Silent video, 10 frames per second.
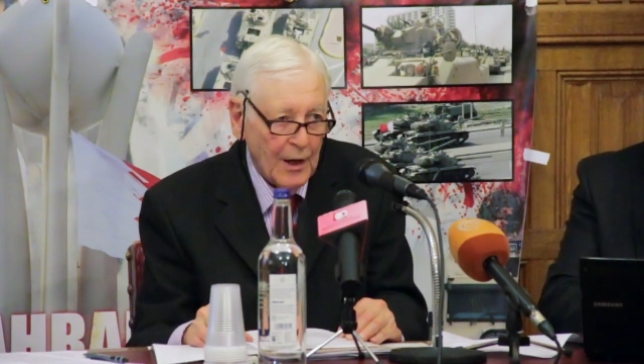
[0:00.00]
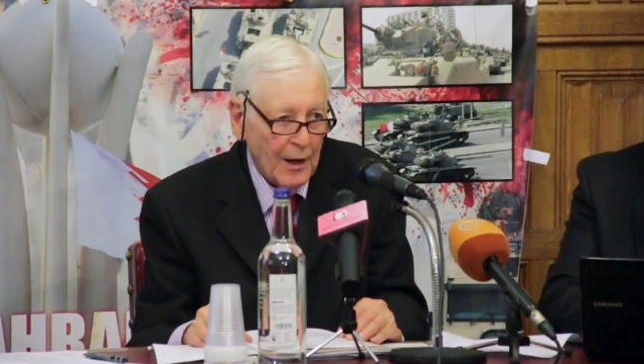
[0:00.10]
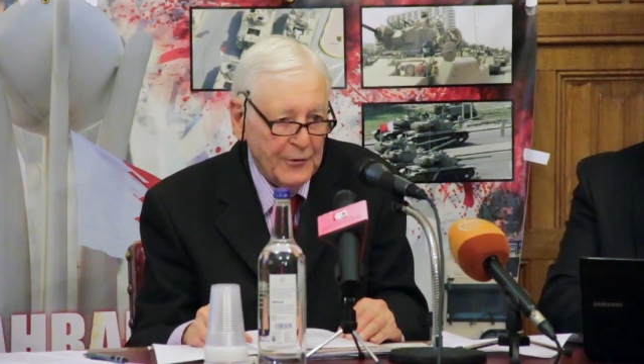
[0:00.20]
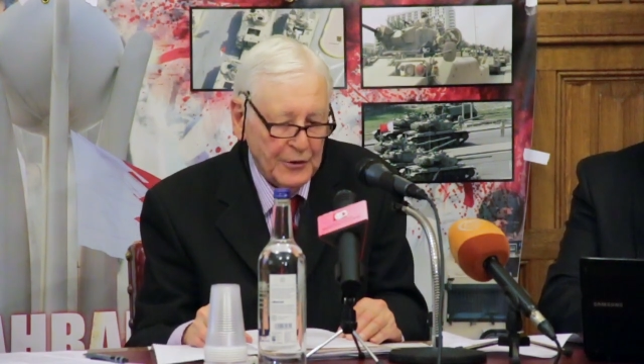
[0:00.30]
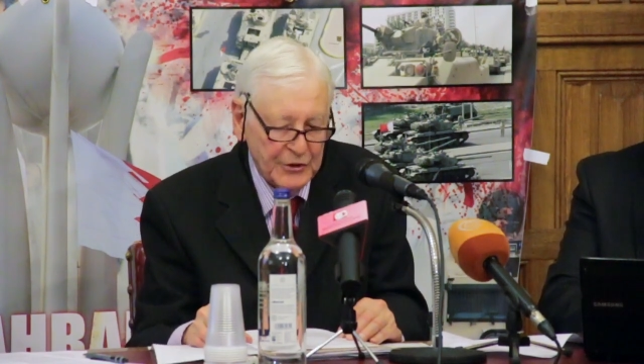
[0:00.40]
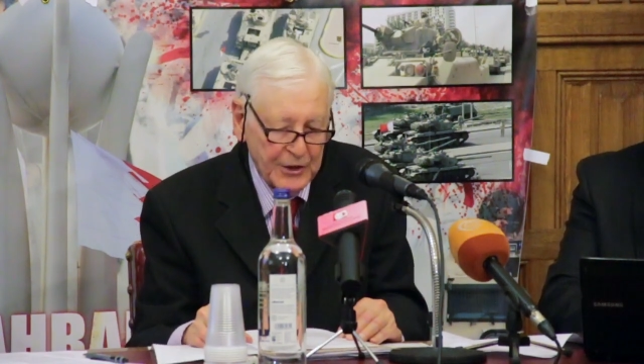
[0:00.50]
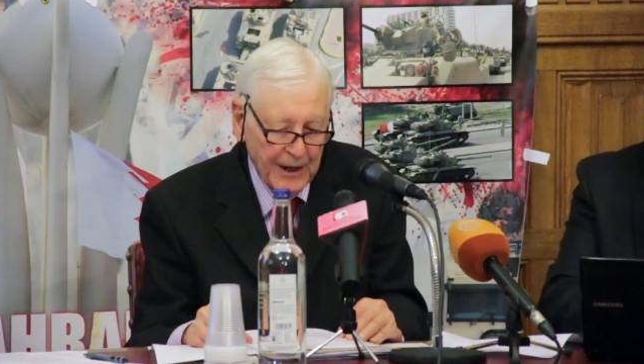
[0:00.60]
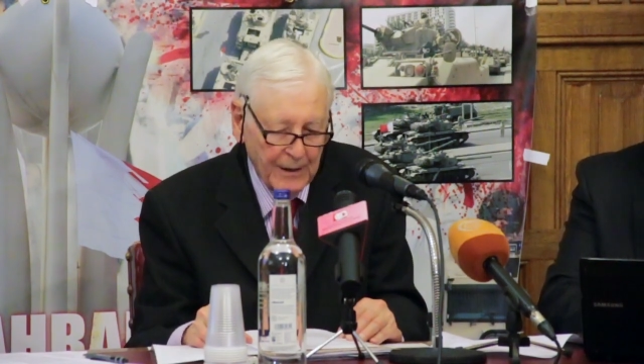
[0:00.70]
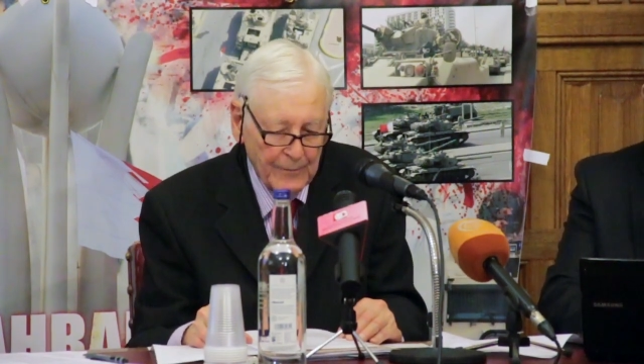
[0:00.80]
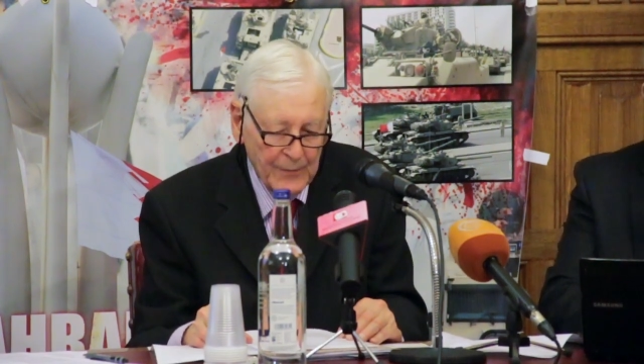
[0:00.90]
of the
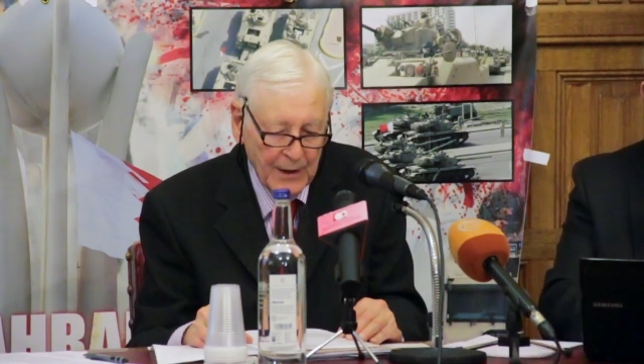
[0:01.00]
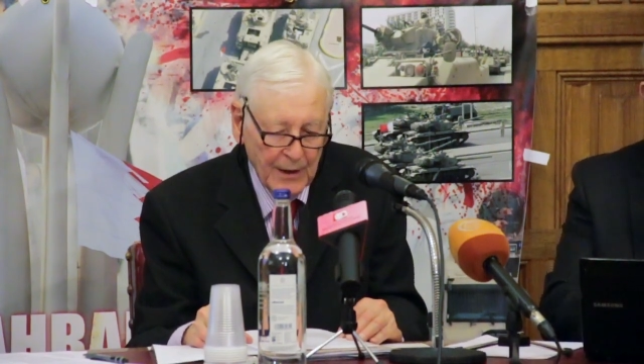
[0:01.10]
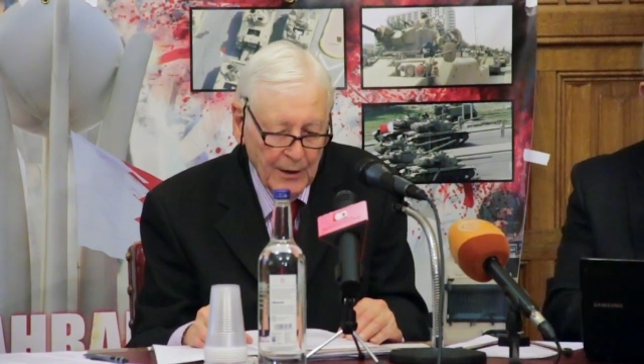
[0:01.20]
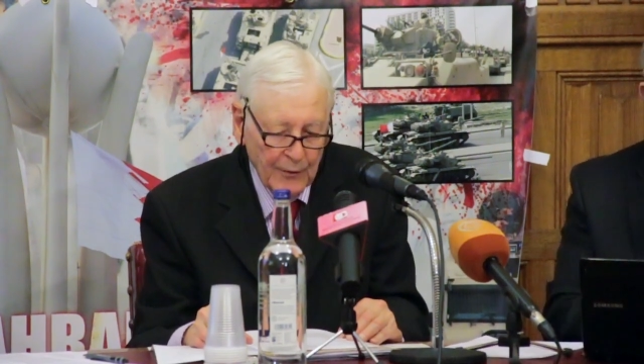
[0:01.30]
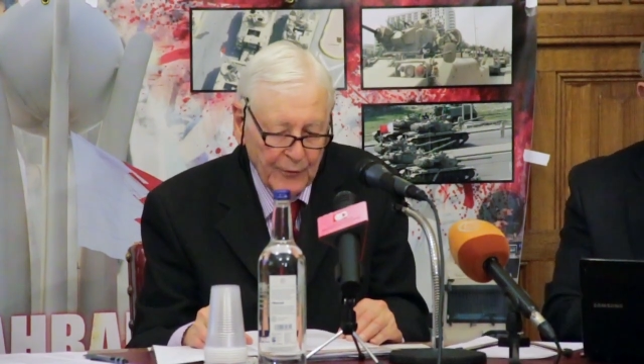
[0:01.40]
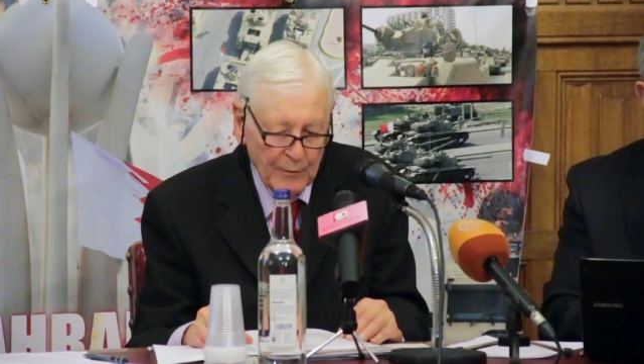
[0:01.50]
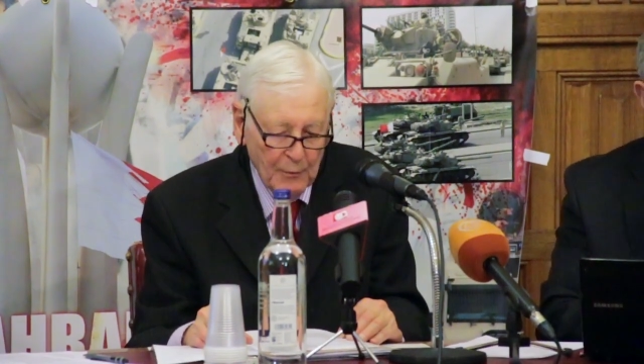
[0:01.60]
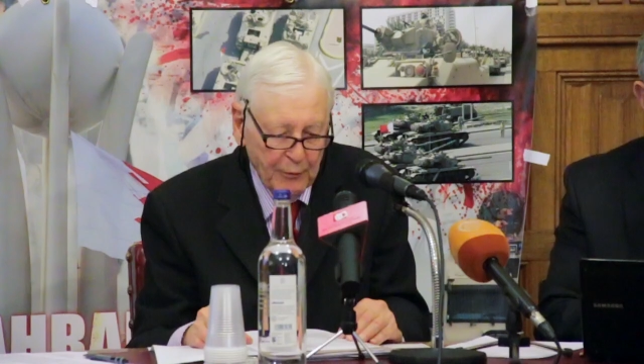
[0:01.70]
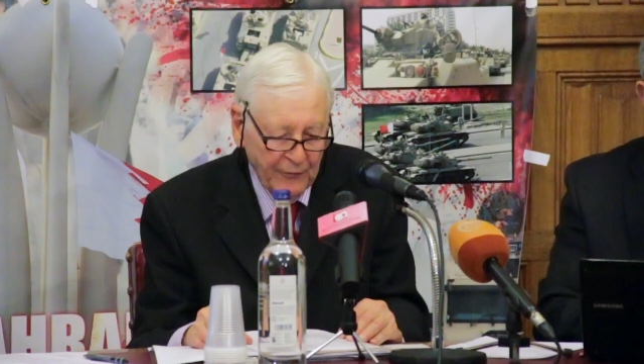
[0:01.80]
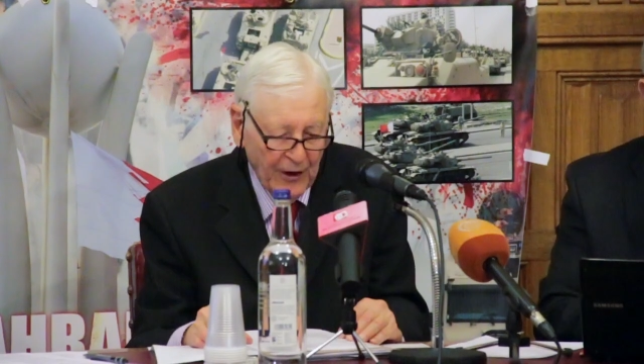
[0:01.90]
Shia from the
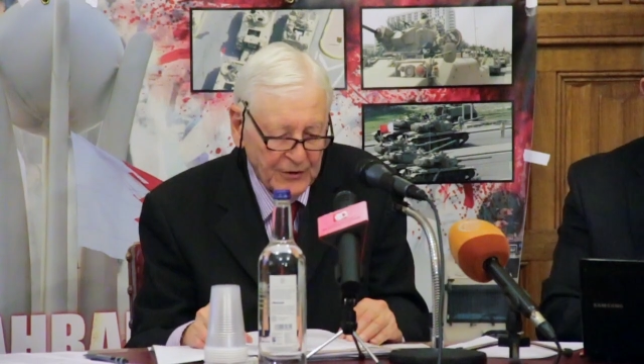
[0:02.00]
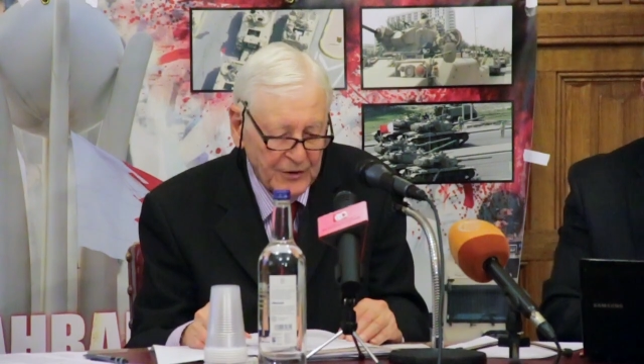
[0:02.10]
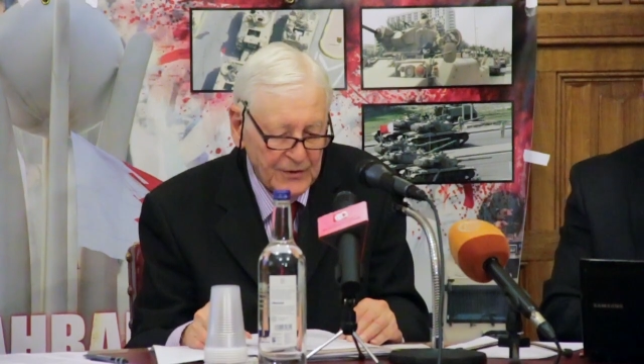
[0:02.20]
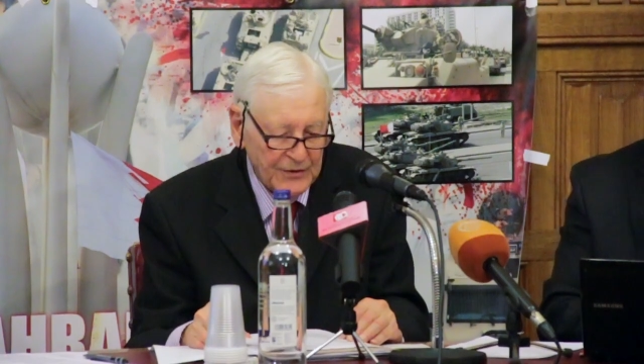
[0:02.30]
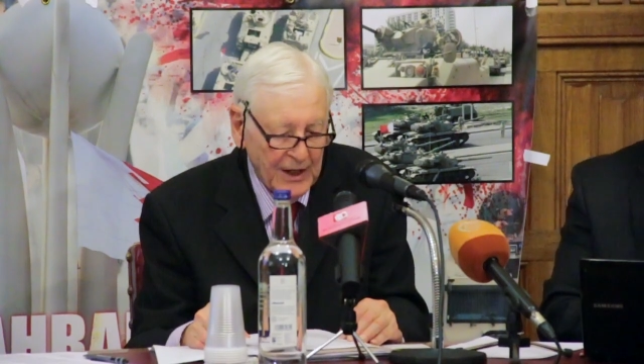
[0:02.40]
professions,